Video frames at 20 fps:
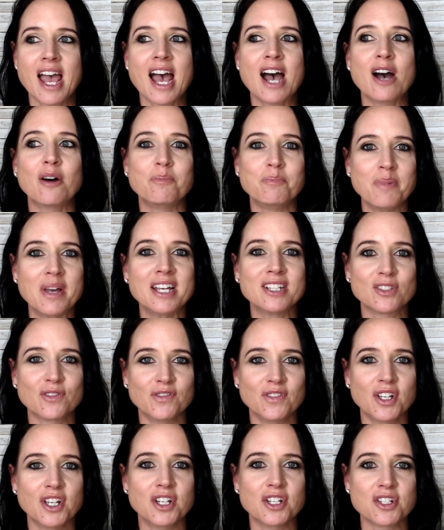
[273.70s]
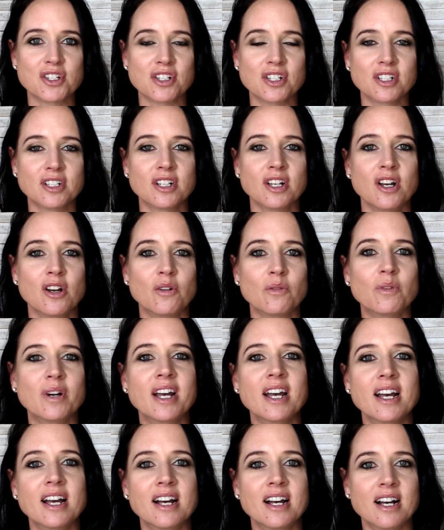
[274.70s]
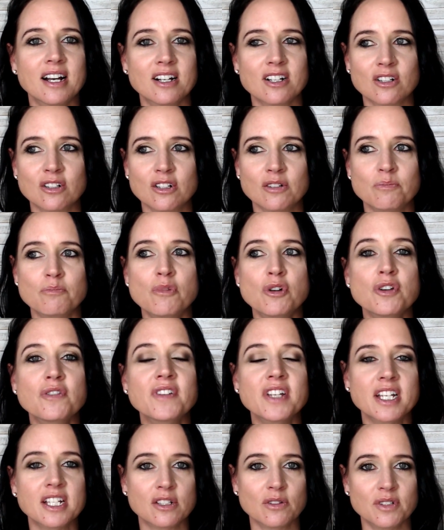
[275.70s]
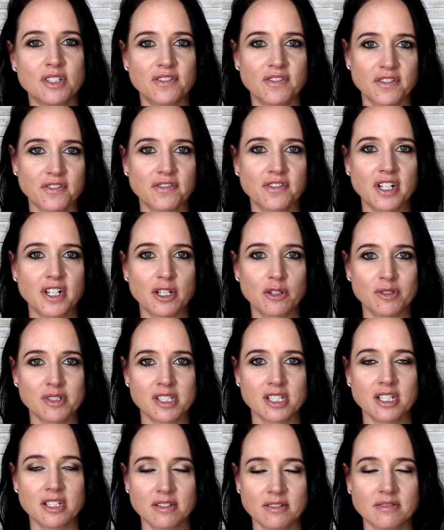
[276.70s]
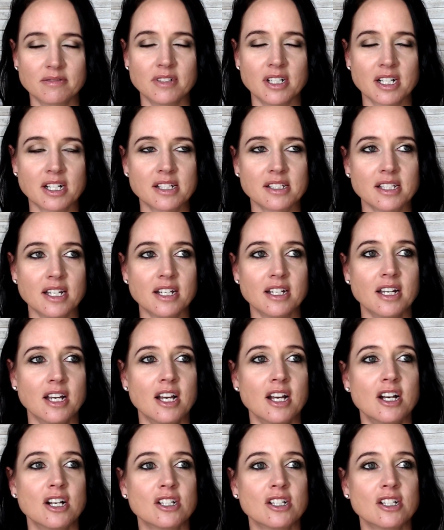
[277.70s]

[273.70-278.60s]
our best version, we're moving into a different frequency, like I said.